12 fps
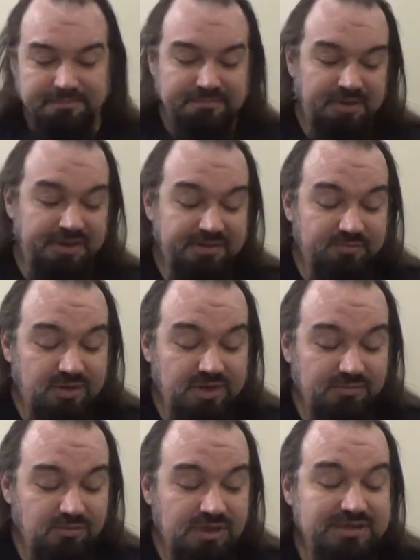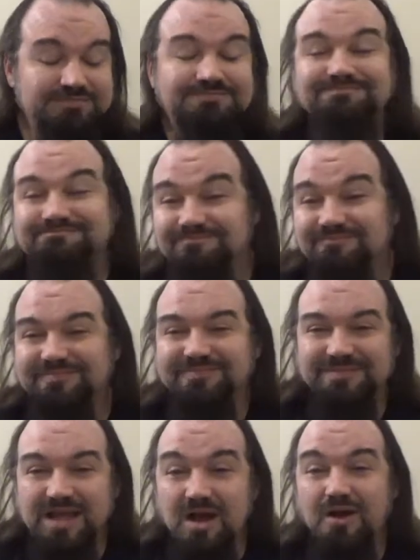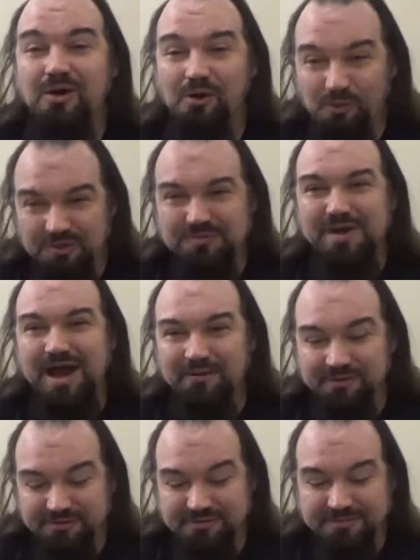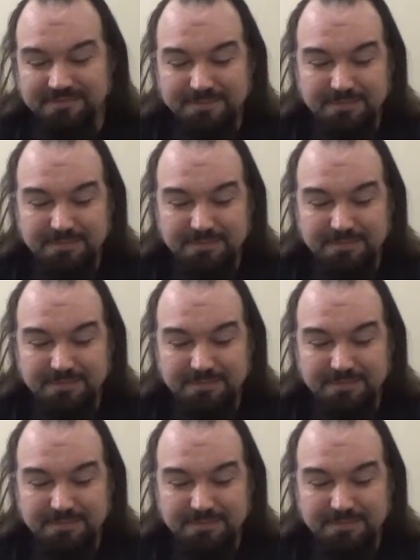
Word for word: play some one-on-one with powers.